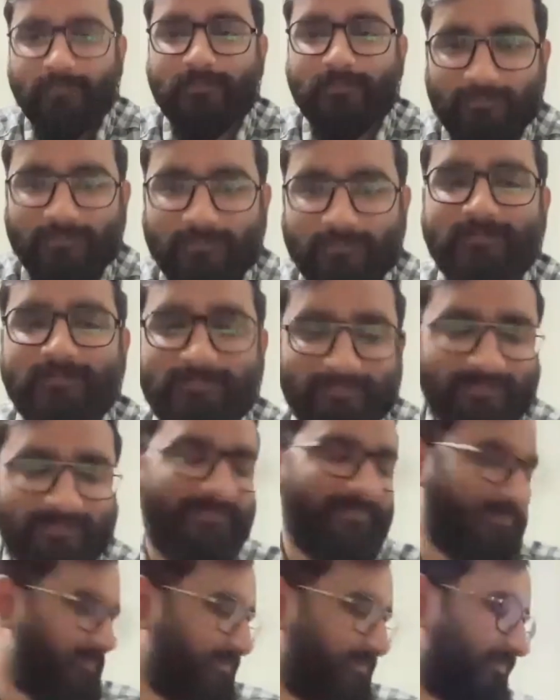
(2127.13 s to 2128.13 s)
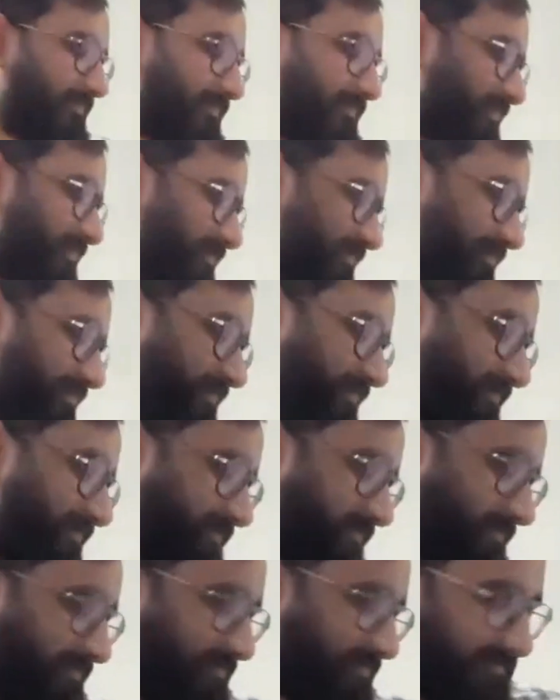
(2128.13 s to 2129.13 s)
well, which
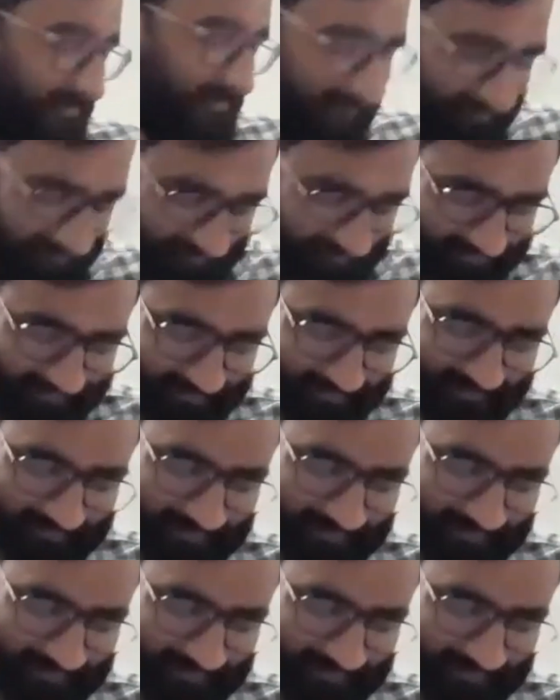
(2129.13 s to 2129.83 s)
is another